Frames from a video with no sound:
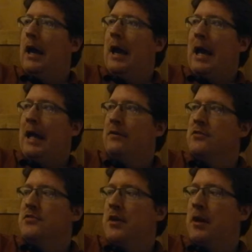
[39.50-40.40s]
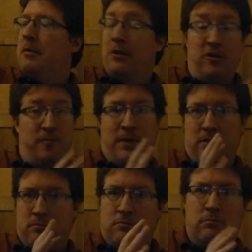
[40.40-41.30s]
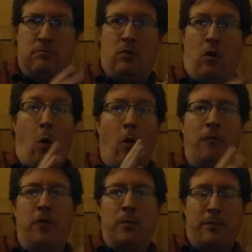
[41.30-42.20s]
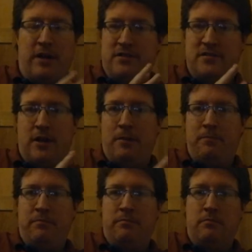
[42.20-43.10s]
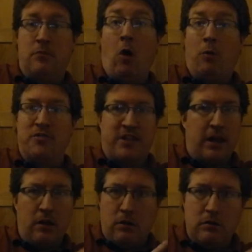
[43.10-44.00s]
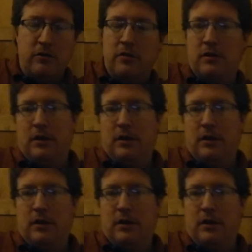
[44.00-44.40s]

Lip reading: And it could have been awful, but no one was killed.